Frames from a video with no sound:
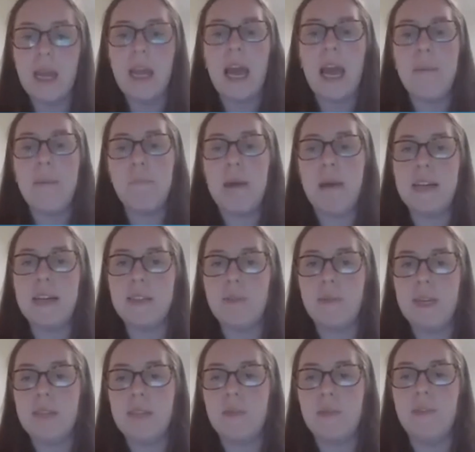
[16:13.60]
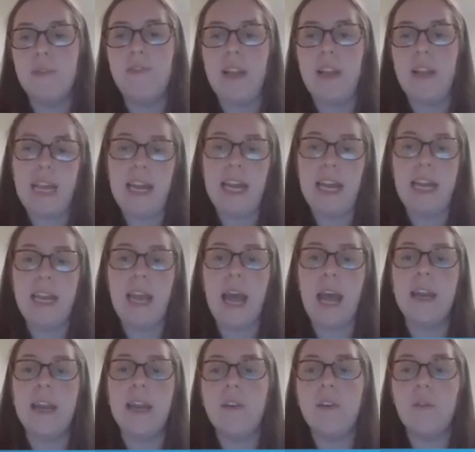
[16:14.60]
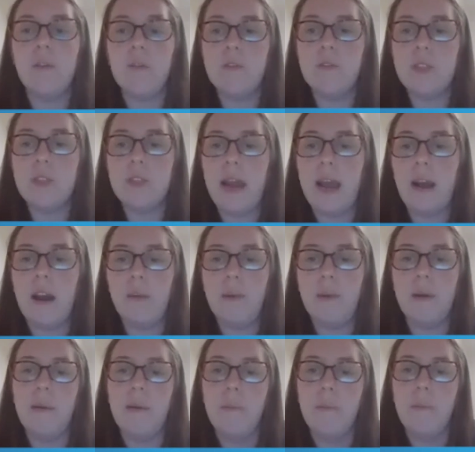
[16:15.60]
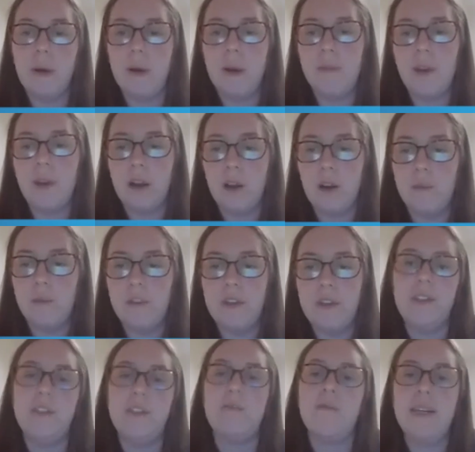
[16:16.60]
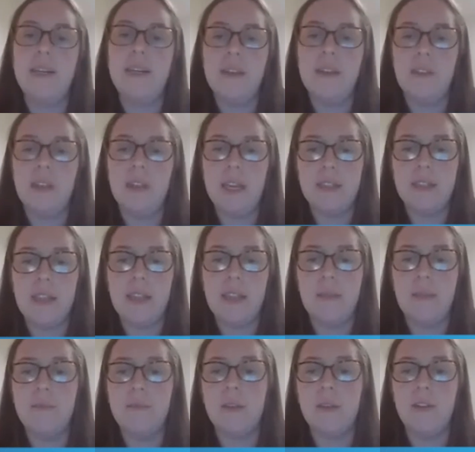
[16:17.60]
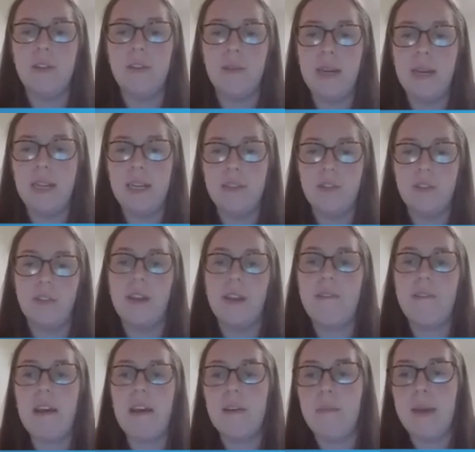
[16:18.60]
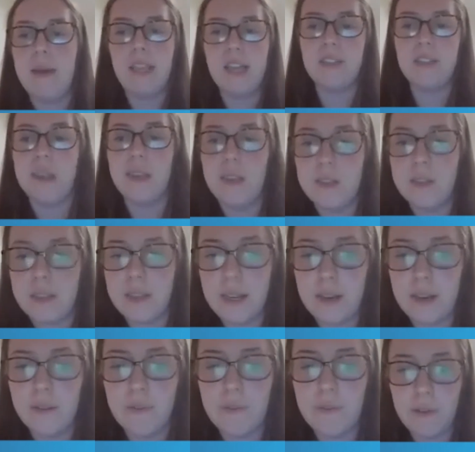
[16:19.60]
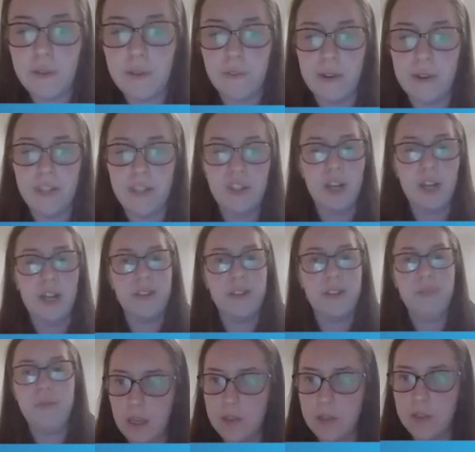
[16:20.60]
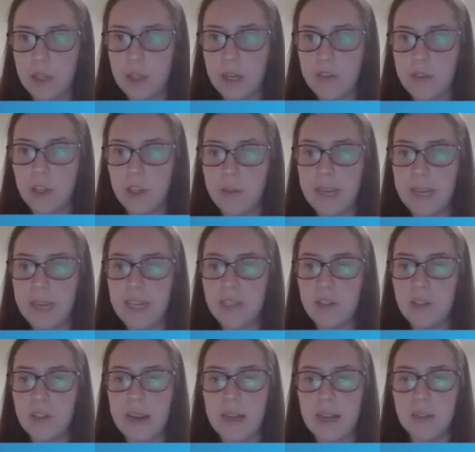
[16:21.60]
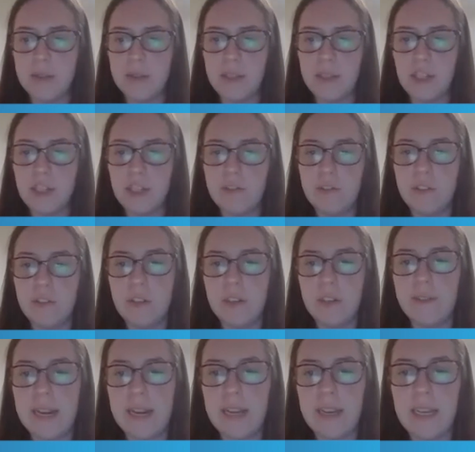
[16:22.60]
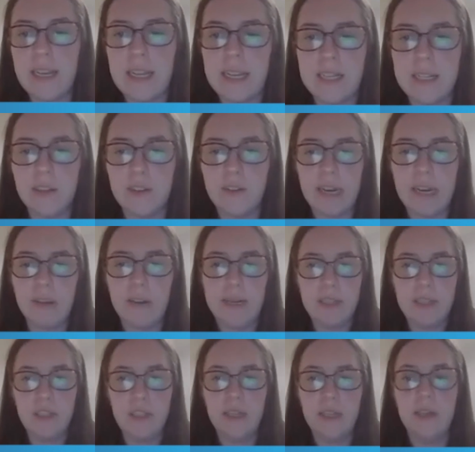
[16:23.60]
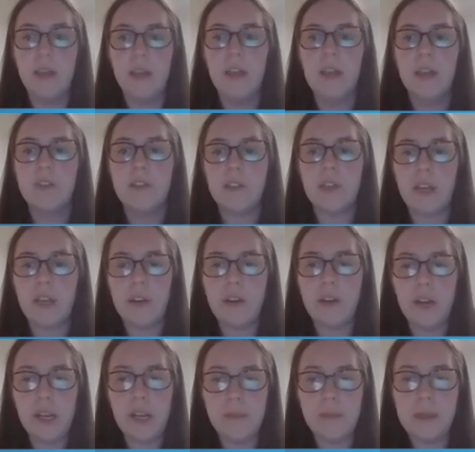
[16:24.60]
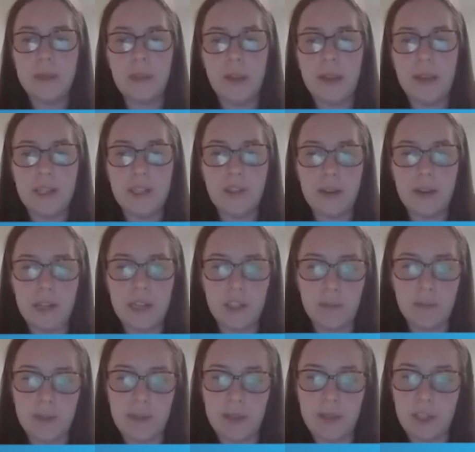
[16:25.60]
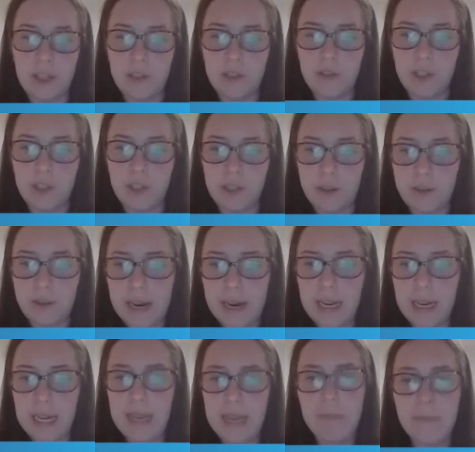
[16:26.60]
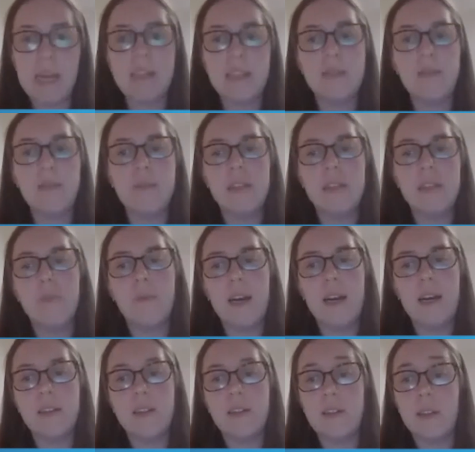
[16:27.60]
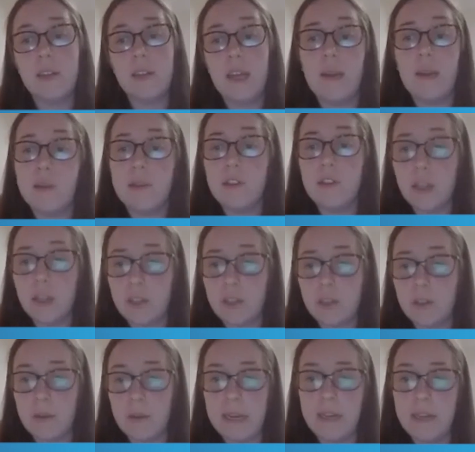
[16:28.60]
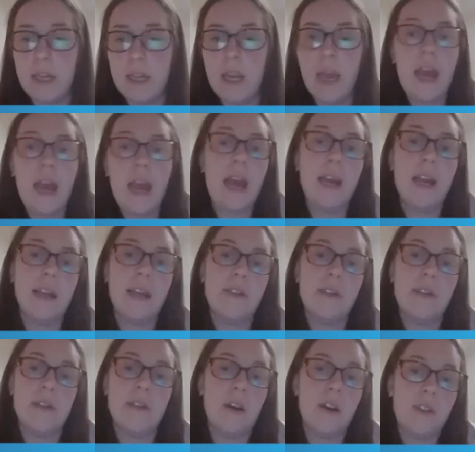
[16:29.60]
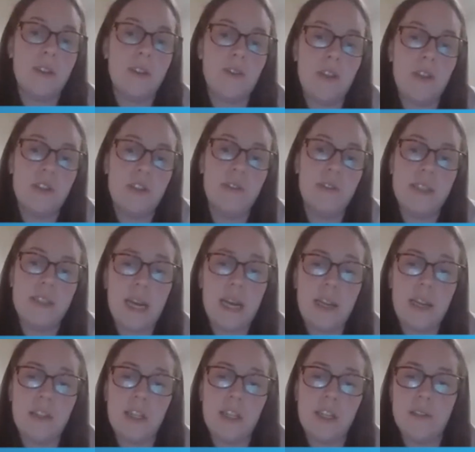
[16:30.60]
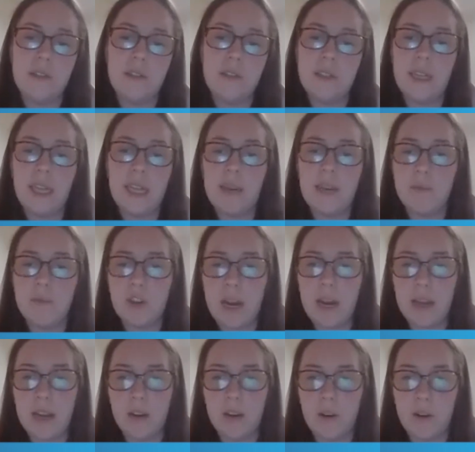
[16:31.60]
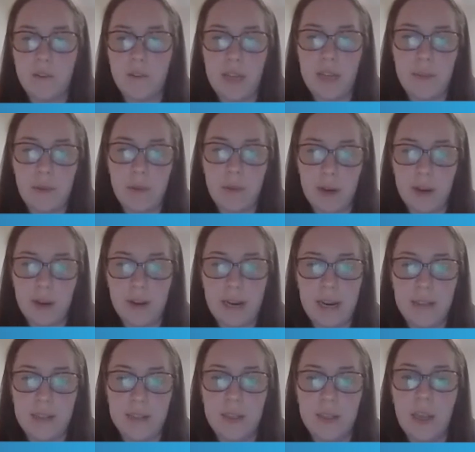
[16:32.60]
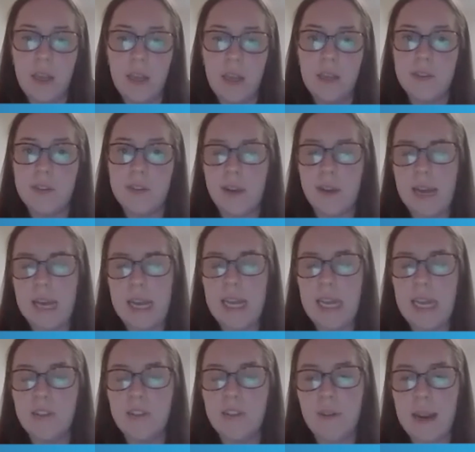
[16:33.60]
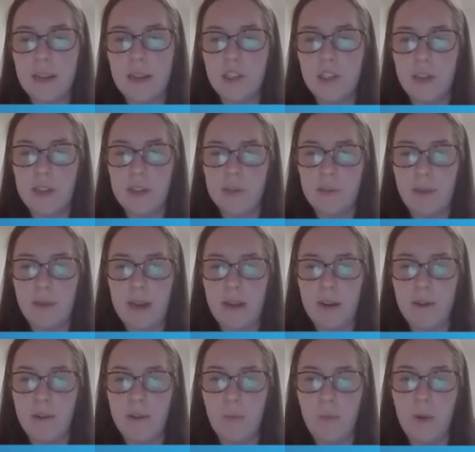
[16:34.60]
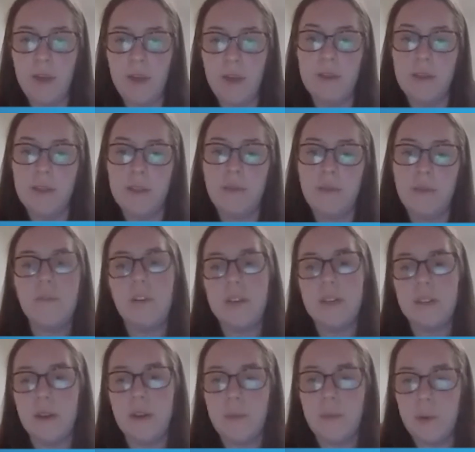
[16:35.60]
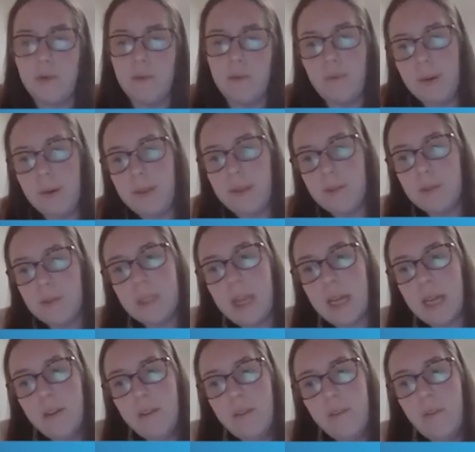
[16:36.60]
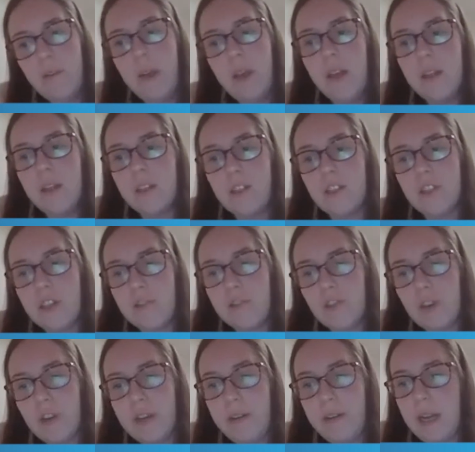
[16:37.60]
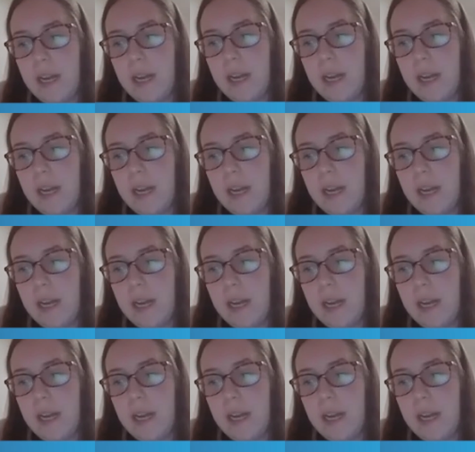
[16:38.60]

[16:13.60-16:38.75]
and Maths-Whizz will fill it in. And it can also help her improve her confidence ready for the exam. So I'd really strongly recommend that you sign up for a free trial. So do we interact with the children directly? That's a great question. So no, there's no interaction with the children directly. Maths-Whizz works as a human tutor would, and it uses artificial intelligence to keep track of their progress. So any interaction as well would, for example, with yourself, children,